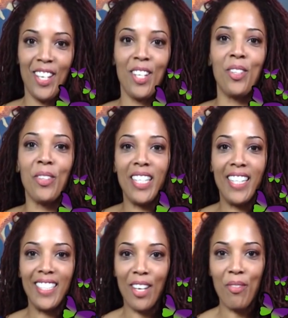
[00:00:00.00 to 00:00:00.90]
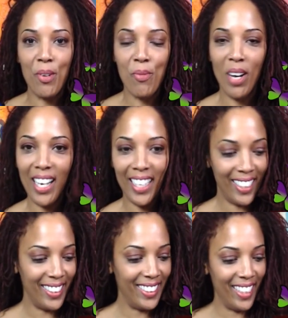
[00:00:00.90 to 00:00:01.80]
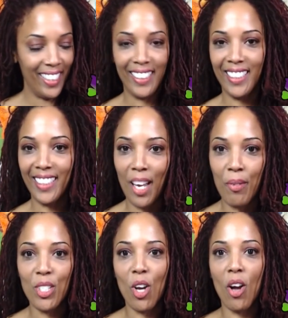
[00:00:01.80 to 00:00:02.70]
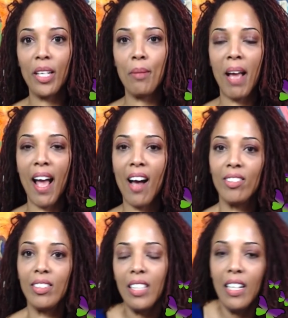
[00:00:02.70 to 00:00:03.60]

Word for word: Greetings, everyone. Today we're talking about